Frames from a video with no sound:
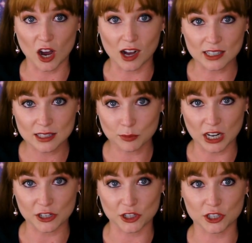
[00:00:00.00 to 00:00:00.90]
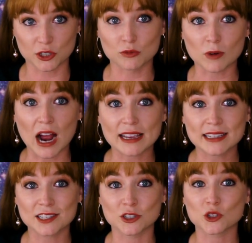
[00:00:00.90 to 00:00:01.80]
caused the pressure to
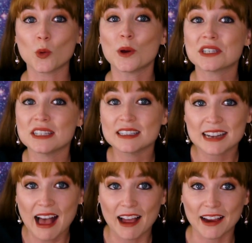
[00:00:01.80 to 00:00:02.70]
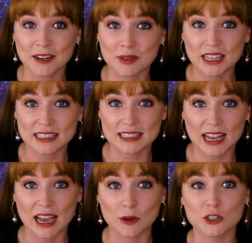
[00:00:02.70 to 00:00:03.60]
rise to 29 psi,